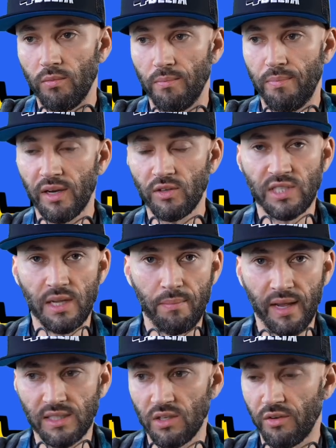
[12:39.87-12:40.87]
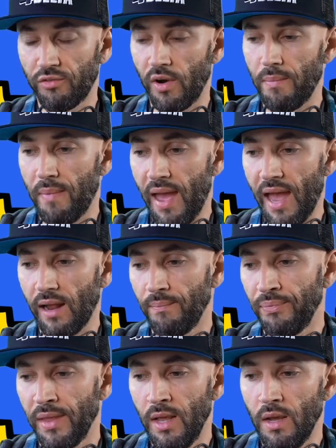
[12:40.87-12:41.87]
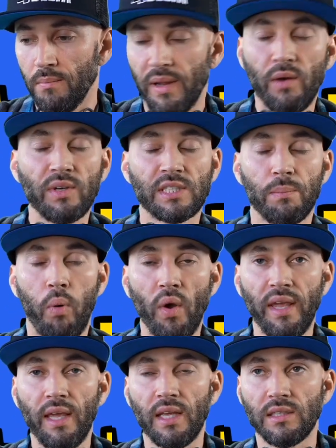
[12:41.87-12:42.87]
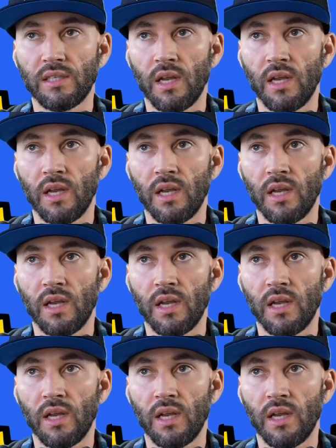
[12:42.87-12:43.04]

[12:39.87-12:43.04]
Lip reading: bigger setbacks on the front and back. But anyways, the point is,